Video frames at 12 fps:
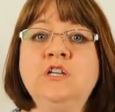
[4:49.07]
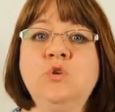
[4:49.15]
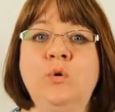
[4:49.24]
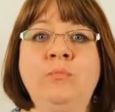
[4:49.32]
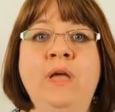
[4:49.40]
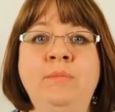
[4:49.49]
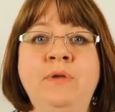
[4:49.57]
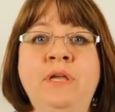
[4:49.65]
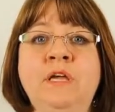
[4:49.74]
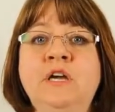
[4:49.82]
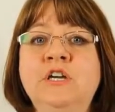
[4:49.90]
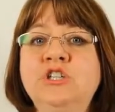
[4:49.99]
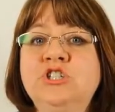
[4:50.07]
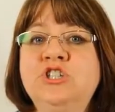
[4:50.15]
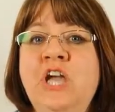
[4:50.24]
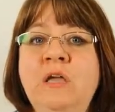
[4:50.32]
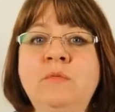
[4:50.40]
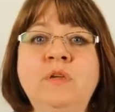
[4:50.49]
So it may be,
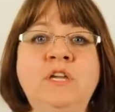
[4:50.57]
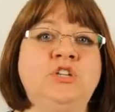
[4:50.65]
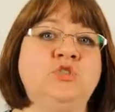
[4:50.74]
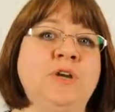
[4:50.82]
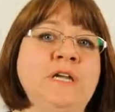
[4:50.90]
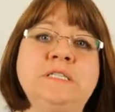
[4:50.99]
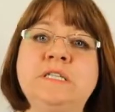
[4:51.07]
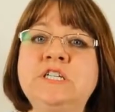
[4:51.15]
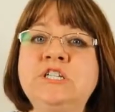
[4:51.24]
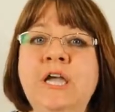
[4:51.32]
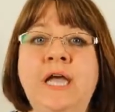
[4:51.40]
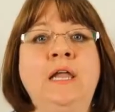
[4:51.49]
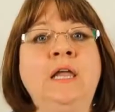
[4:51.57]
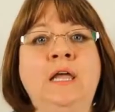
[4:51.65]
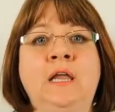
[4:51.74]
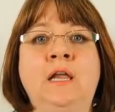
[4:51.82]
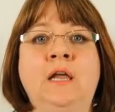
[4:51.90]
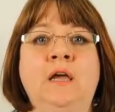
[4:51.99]
Jamie, Tracy,
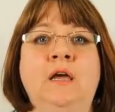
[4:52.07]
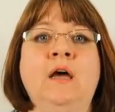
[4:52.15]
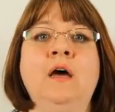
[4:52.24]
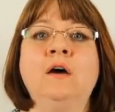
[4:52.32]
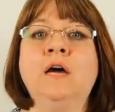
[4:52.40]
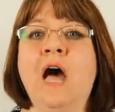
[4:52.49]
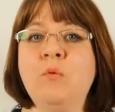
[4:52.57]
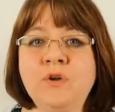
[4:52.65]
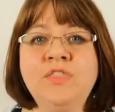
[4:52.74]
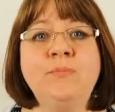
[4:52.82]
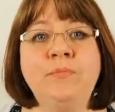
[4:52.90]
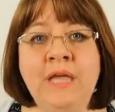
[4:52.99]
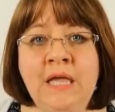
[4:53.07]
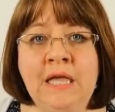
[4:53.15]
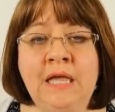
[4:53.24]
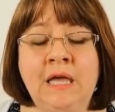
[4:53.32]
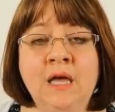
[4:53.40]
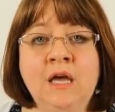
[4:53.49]
Shannon, come with
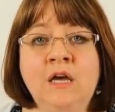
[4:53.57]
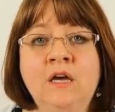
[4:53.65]
me.